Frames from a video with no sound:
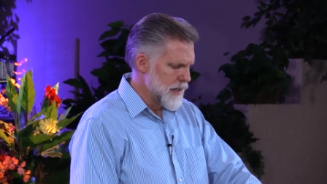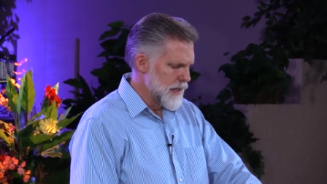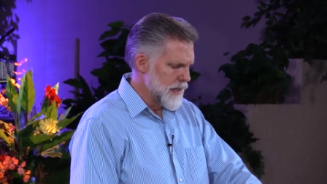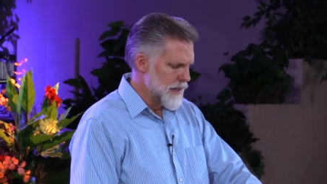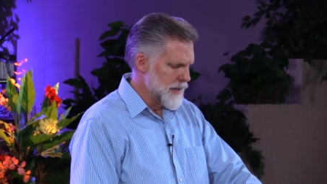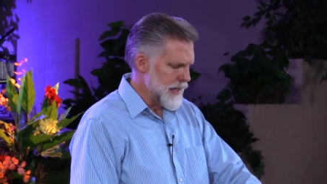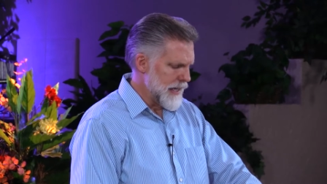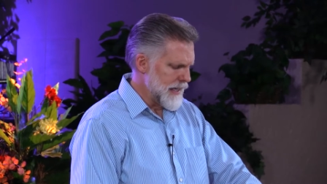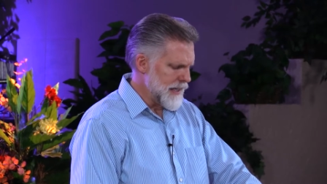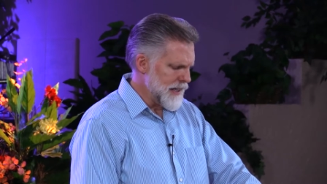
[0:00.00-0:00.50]

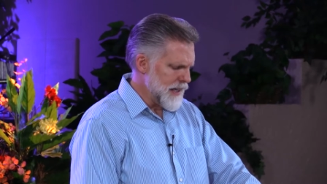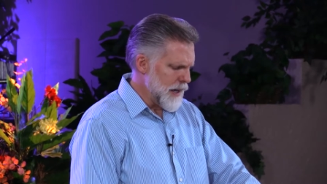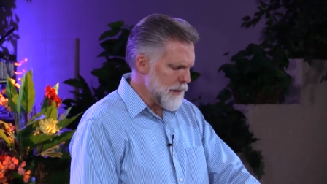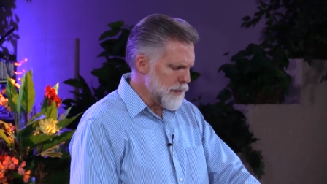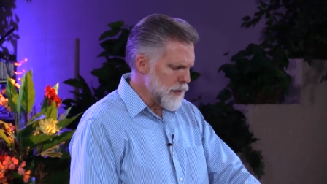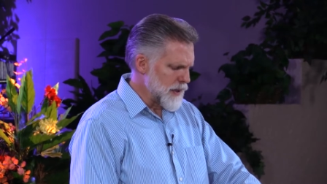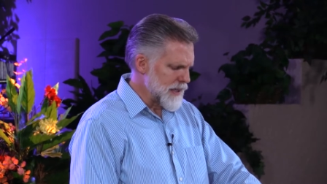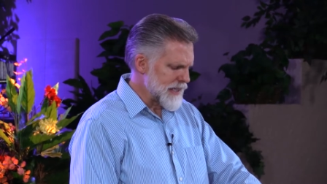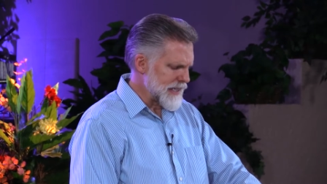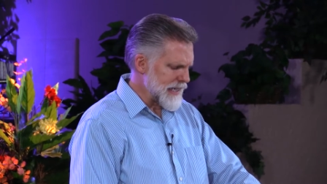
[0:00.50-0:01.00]
They ended
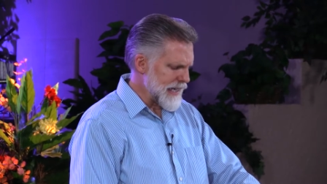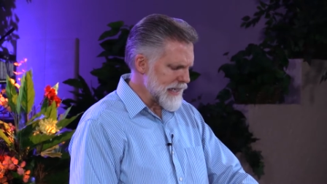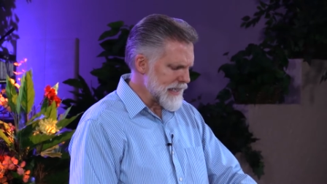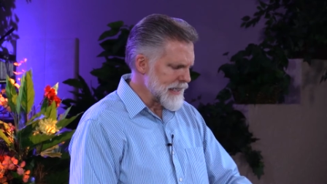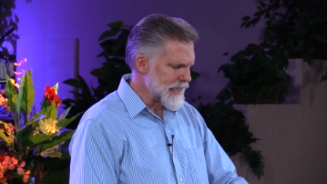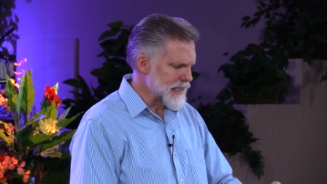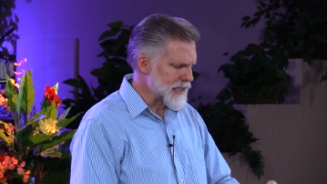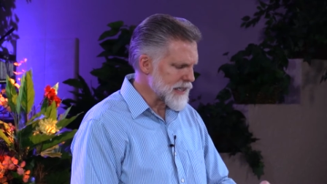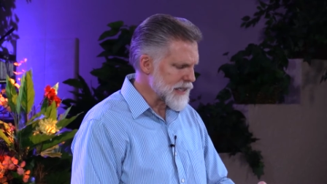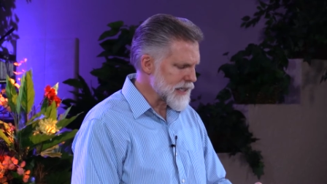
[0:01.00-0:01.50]
up with
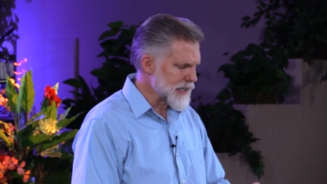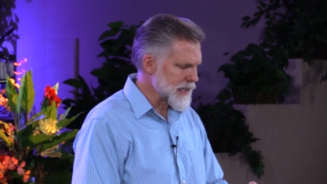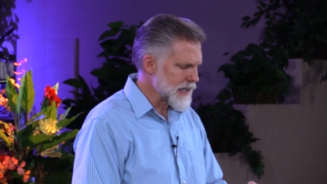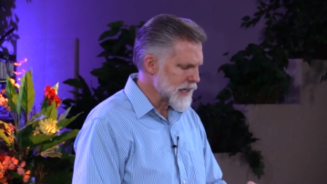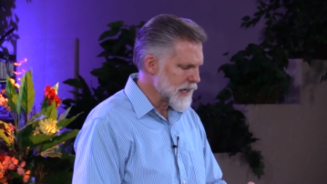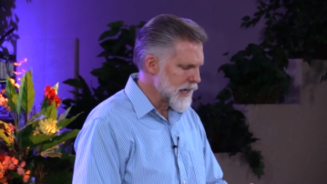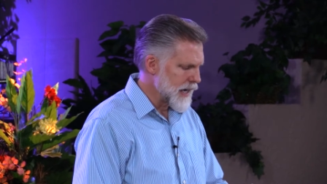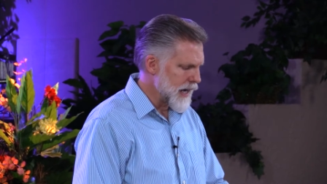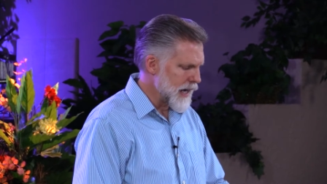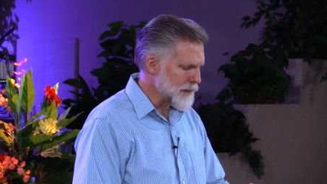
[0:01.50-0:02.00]
sickness
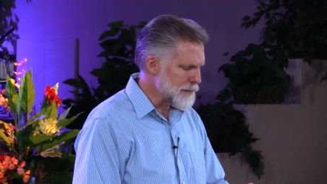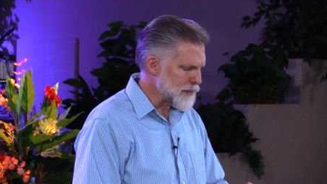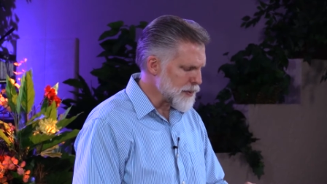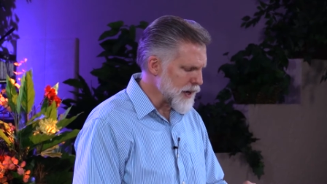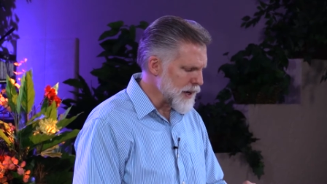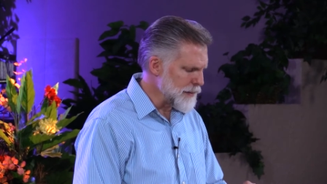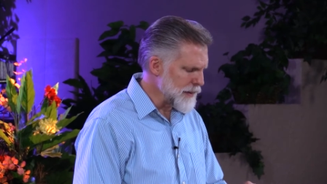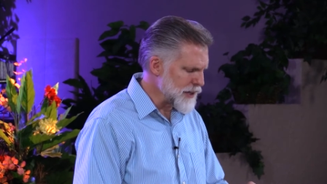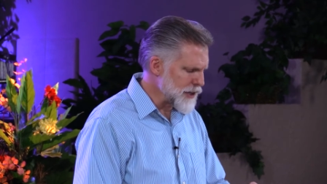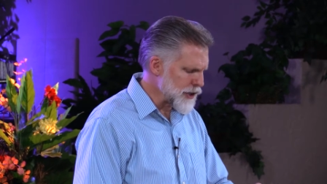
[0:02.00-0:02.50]
and
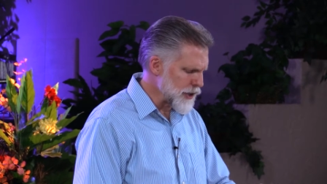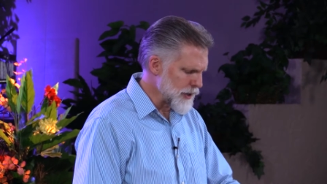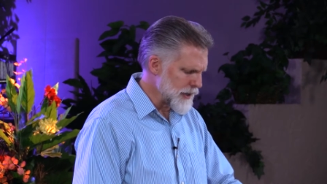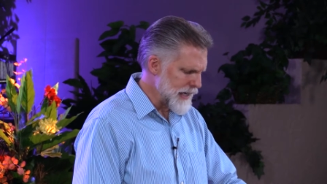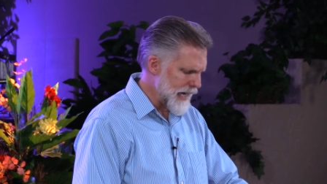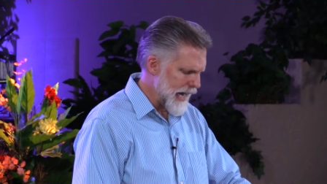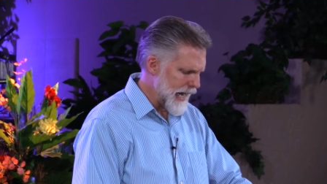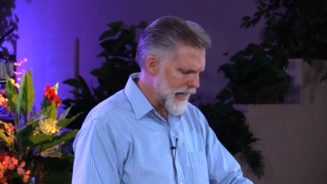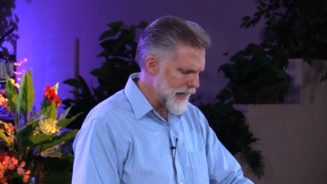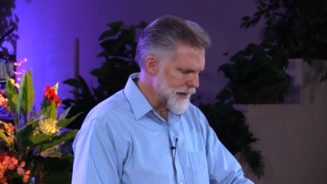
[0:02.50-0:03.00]
premature
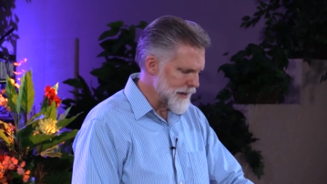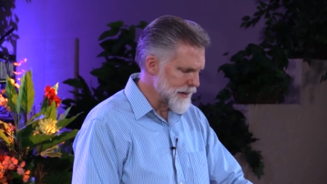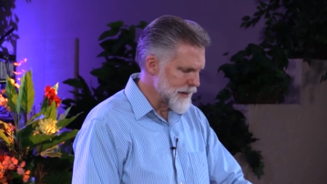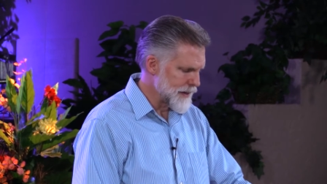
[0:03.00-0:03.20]
death.